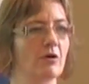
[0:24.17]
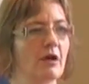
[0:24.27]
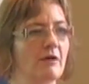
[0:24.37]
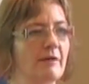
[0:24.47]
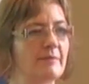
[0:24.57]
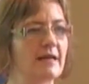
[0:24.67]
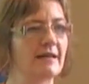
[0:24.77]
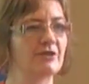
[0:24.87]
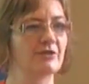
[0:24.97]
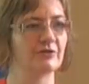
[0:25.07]
online
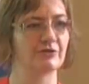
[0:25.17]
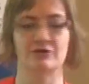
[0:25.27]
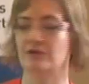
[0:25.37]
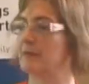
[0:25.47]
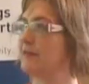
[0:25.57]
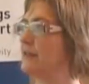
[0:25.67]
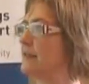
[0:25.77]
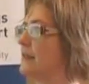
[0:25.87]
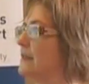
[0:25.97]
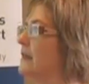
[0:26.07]
reputation through
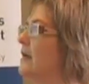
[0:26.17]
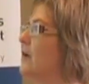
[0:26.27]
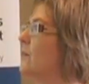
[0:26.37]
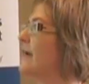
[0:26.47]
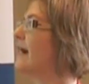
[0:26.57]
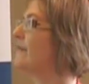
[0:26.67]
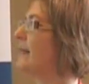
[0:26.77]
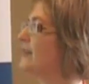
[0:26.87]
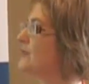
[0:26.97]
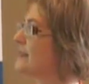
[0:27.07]
TripAdvisor. We have a
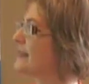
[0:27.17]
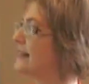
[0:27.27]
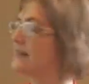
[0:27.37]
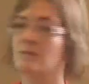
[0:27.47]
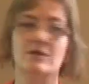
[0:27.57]
management centre